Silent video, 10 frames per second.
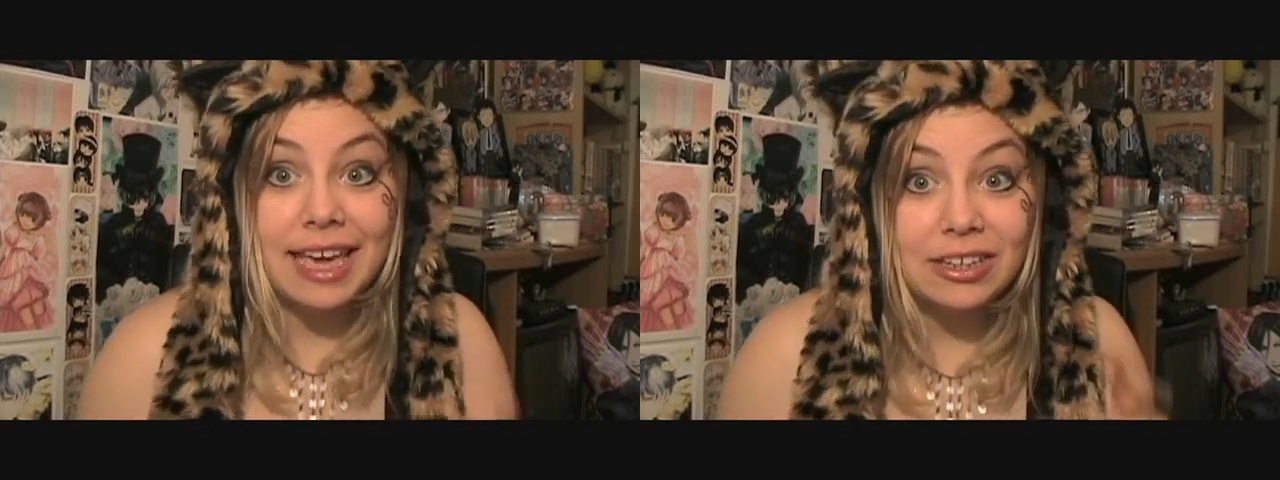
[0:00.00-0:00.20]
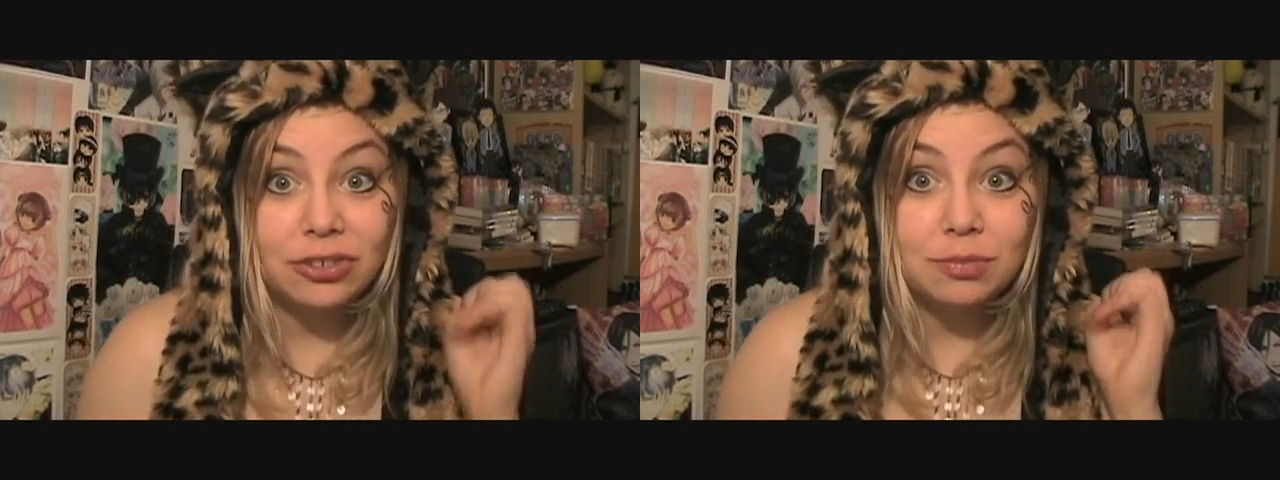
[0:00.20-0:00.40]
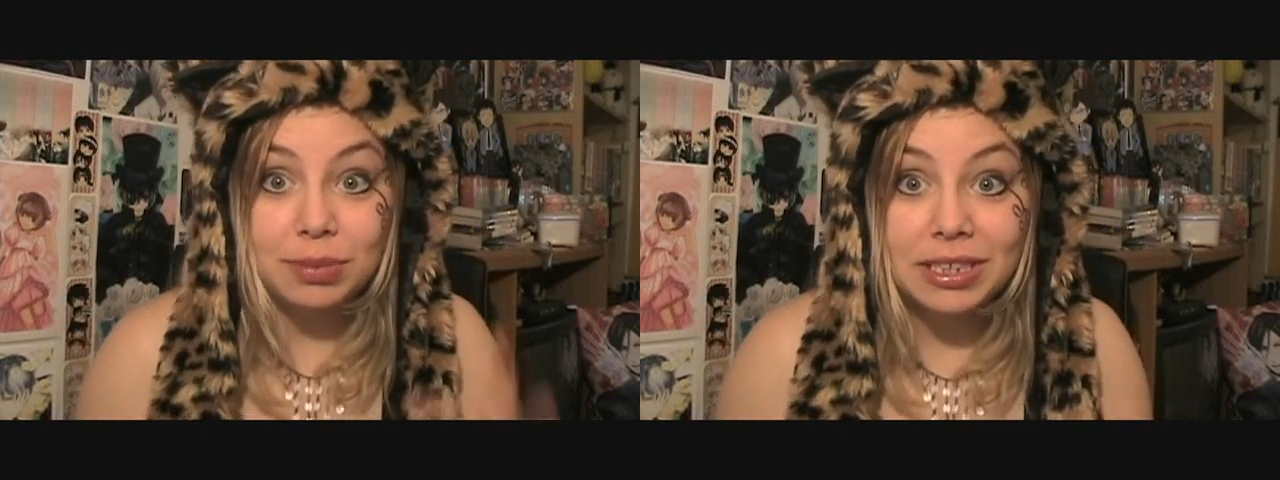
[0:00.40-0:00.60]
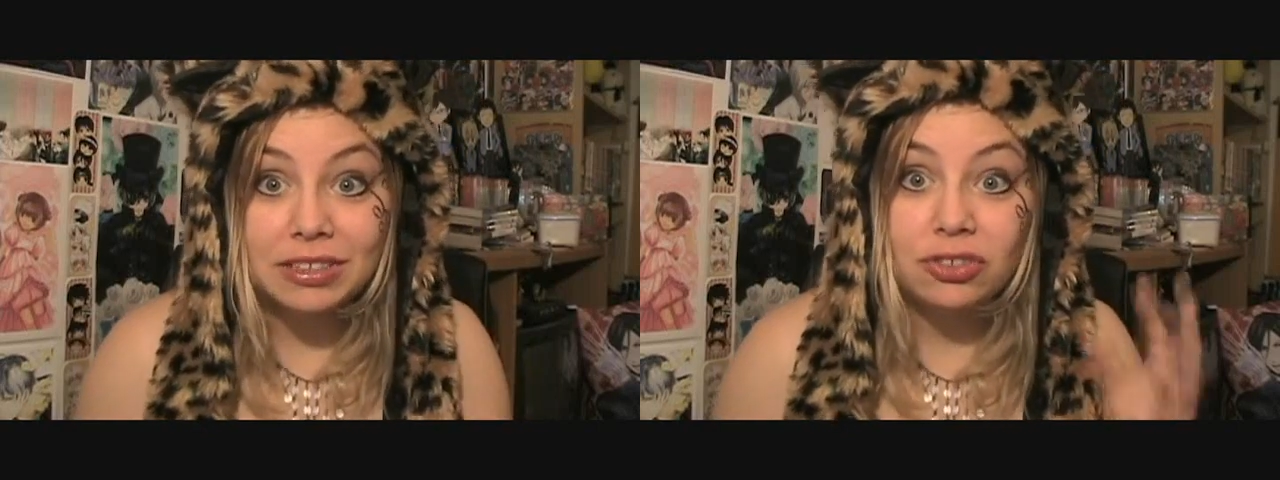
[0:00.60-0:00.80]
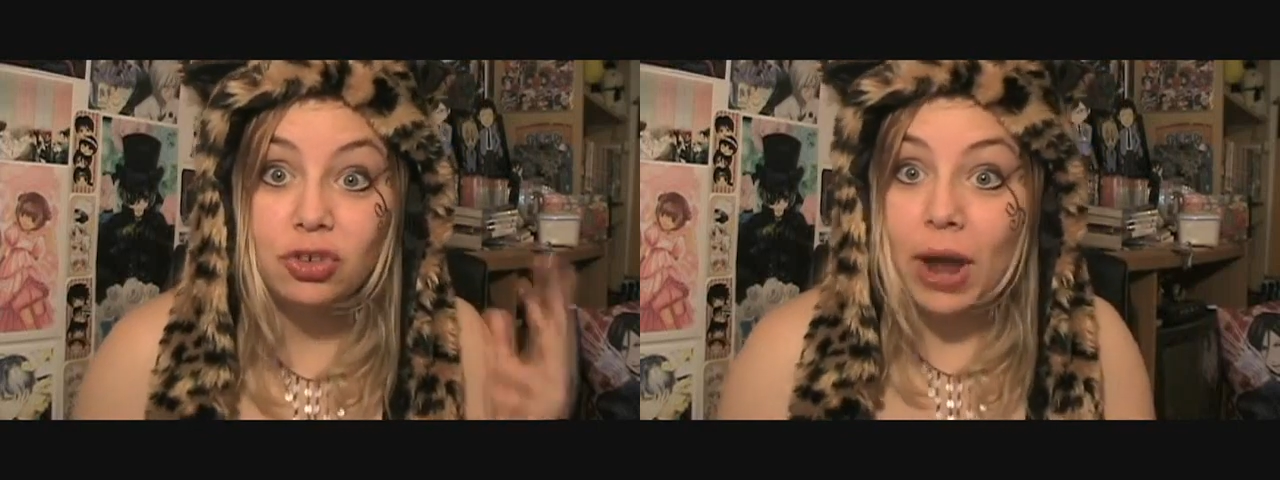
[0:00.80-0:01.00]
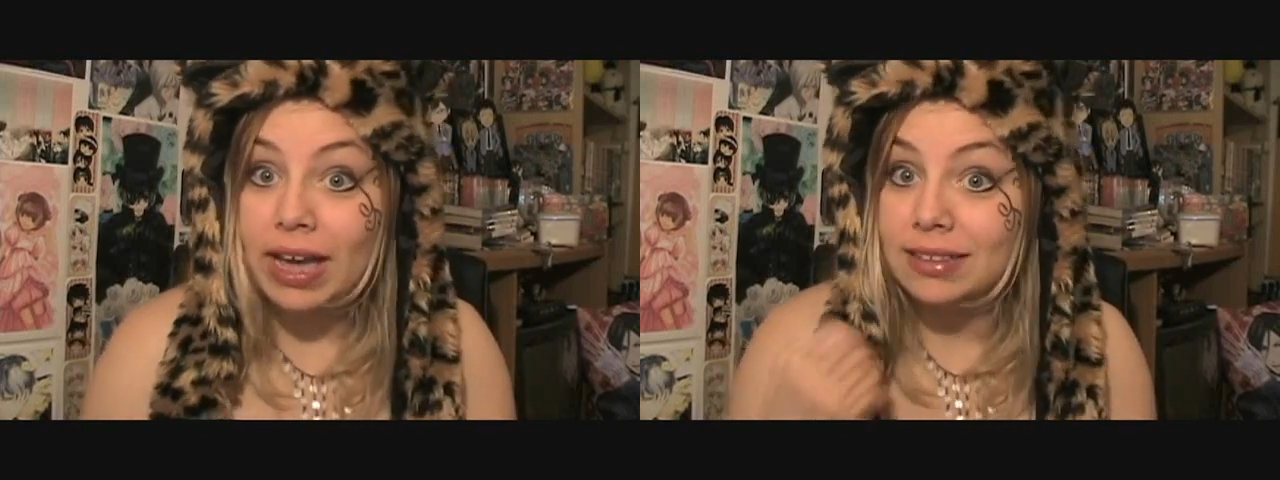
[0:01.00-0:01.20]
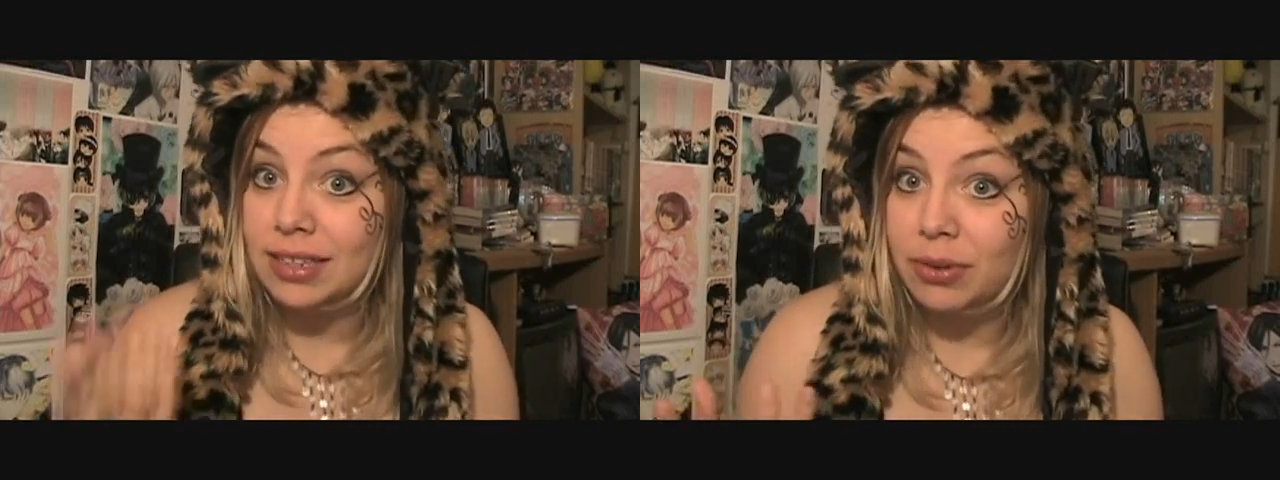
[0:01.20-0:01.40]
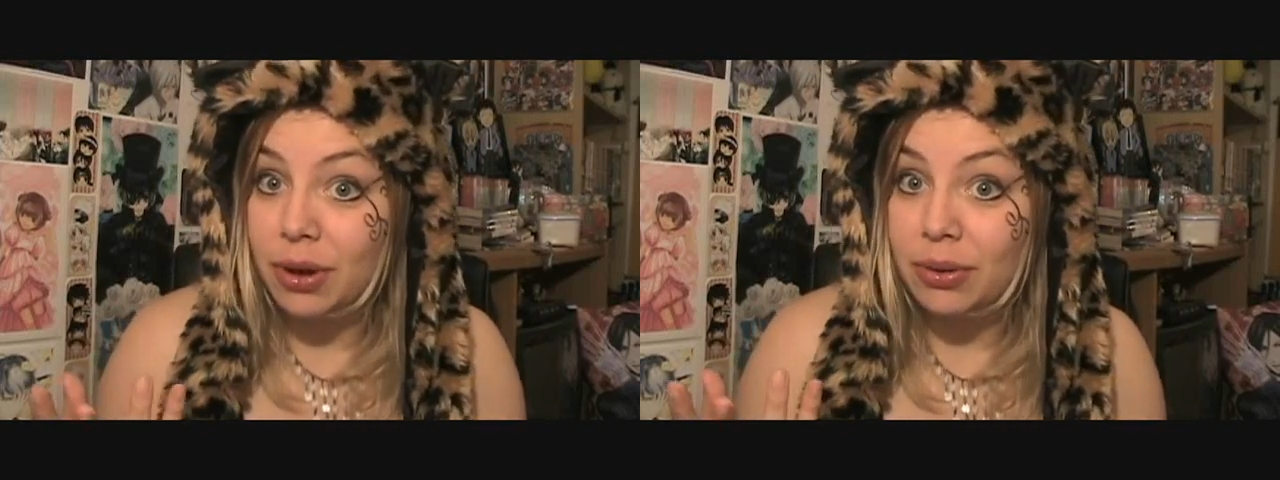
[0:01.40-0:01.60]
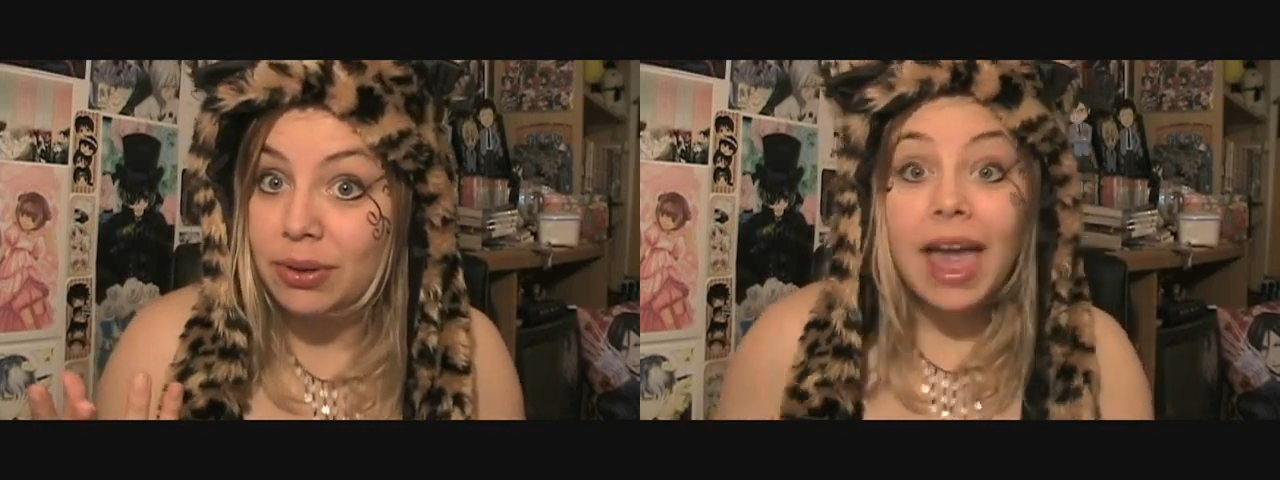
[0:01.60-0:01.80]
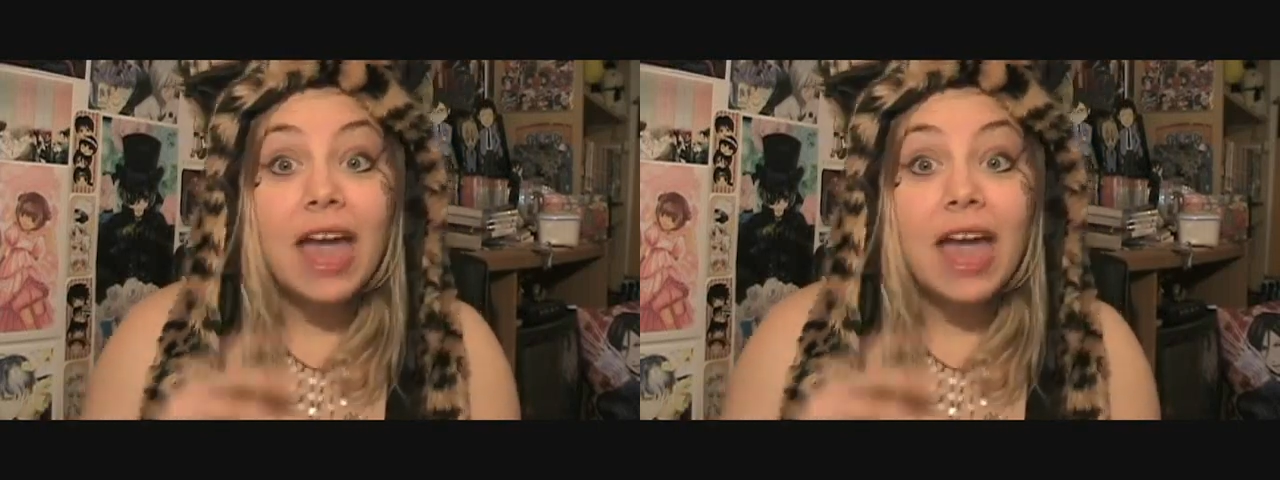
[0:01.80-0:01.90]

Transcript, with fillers: Angel Beats Track Zero.